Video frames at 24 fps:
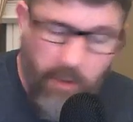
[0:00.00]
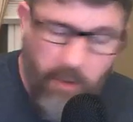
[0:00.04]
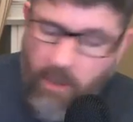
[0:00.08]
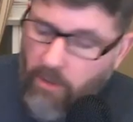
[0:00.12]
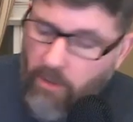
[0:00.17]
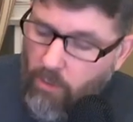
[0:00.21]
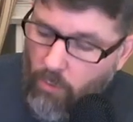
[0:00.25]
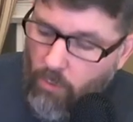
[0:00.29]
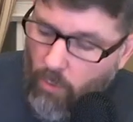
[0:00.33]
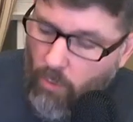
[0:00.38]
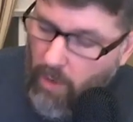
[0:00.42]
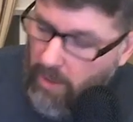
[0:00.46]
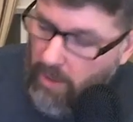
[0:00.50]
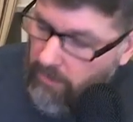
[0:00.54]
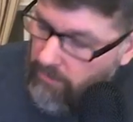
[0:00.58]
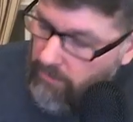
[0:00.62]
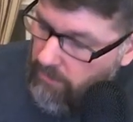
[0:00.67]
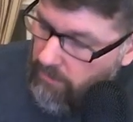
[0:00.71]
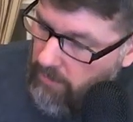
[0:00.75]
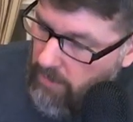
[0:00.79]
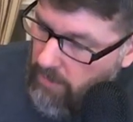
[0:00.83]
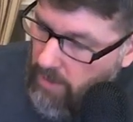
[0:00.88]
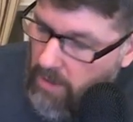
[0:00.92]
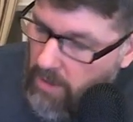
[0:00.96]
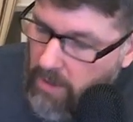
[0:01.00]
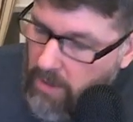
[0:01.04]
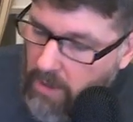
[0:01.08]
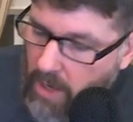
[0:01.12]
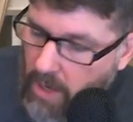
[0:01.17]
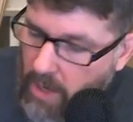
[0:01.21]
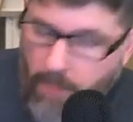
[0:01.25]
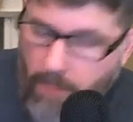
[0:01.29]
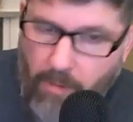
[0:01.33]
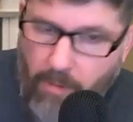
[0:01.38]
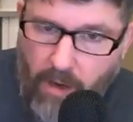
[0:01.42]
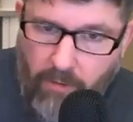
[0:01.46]
and you went
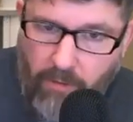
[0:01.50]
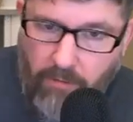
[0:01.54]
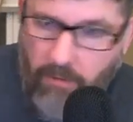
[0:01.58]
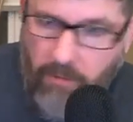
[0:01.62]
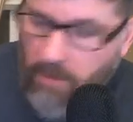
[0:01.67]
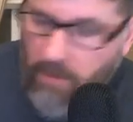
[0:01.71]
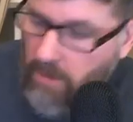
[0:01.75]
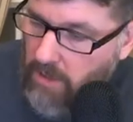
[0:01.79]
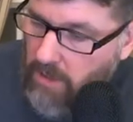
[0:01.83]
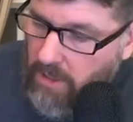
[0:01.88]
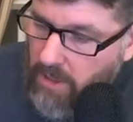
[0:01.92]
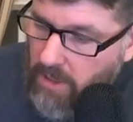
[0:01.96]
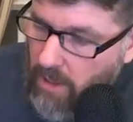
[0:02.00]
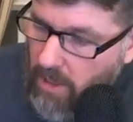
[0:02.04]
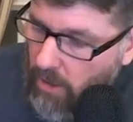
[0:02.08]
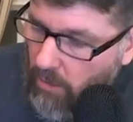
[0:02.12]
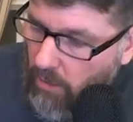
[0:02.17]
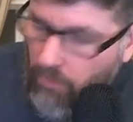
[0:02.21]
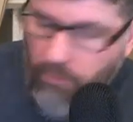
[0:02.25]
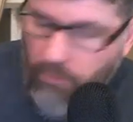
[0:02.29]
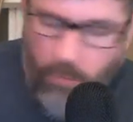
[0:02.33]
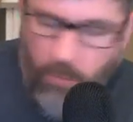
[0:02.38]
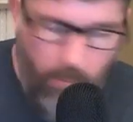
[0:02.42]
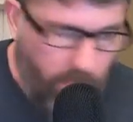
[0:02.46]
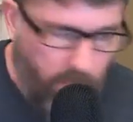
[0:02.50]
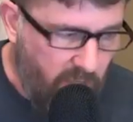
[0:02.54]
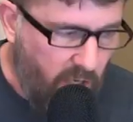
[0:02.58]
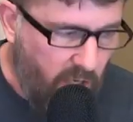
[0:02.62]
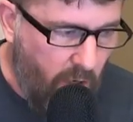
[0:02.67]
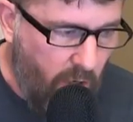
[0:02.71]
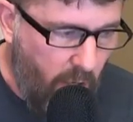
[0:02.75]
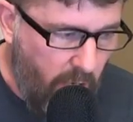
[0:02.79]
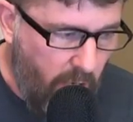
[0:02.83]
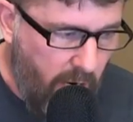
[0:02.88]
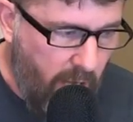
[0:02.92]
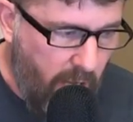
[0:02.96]
ApexEL from
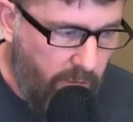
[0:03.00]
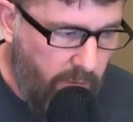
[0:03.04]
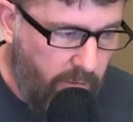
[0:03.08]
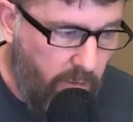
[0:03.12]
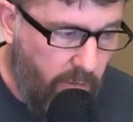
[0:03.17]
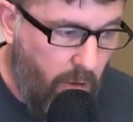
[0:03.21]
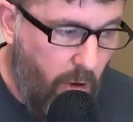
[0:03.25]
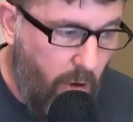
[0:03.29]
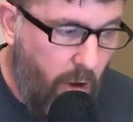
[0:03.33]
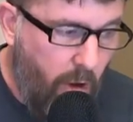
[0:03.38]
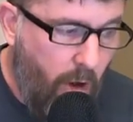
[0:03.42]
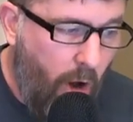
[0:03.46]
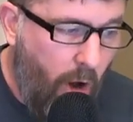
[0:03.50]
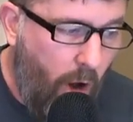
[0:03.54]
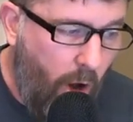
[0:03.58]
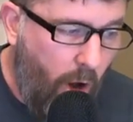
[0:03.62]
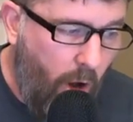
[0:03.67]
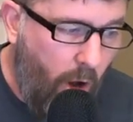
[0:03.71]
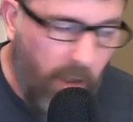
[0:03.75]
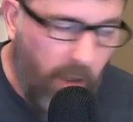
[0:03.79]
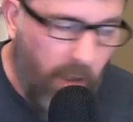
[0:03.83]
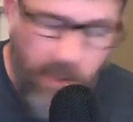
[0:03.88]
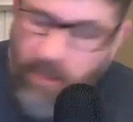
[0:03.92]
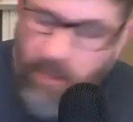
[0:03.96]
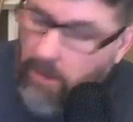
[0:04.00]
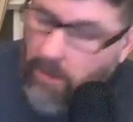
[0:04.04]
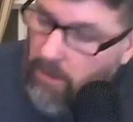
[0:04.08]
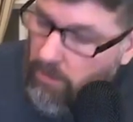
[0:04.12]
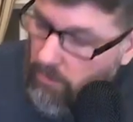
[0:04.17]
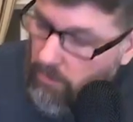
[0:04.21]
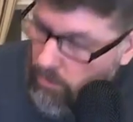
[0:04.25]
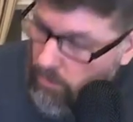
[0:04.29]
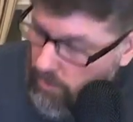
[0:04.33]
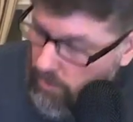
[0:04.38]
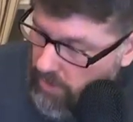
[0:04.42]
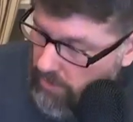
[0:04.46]
BRS all
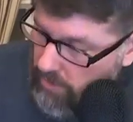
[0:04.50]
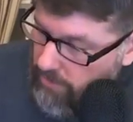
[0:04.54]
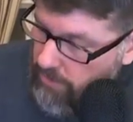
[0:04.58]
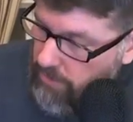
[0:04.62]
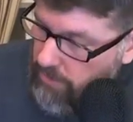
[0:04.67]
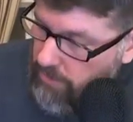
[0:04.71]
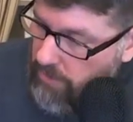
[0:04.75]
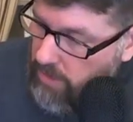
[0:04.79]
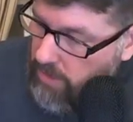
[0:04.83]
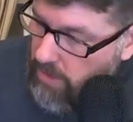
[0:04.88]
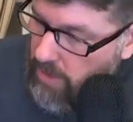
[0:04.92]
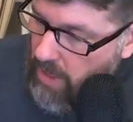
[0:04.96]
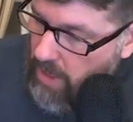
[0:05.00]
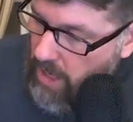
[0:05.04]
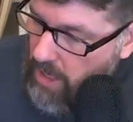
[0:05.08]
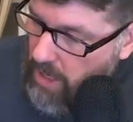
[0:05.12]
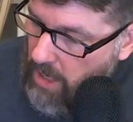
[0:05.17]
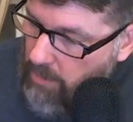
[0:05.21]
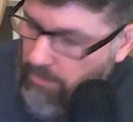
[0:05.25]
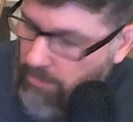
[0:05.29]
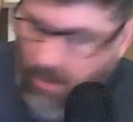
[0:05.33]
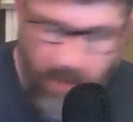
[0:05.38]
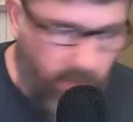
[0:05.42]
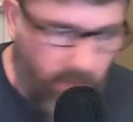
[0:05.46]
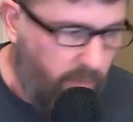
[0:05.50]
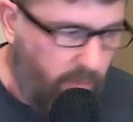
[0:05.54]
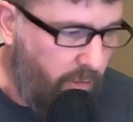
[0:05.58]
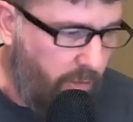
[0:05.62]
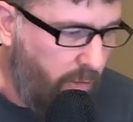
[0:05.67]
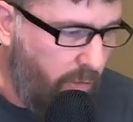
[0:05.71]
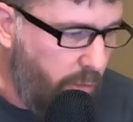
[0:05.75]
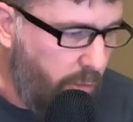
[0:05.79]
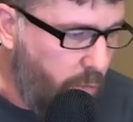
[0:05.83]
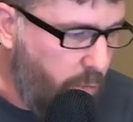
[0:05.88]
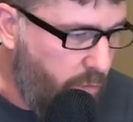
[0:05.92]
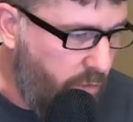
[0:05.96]
in with the Apex
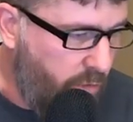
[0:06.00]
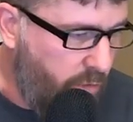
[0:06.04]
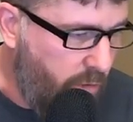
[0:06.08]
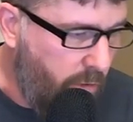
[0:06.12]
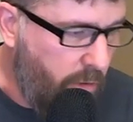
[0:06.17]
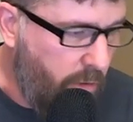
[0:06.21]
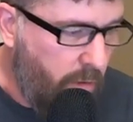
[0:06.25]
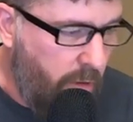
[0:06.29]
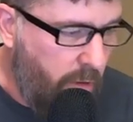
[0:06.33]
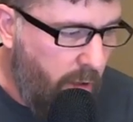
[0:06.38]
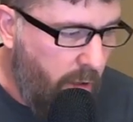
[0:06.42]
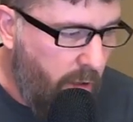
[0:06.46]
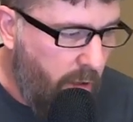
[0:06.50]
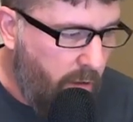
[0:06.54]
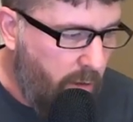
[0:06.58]
solution,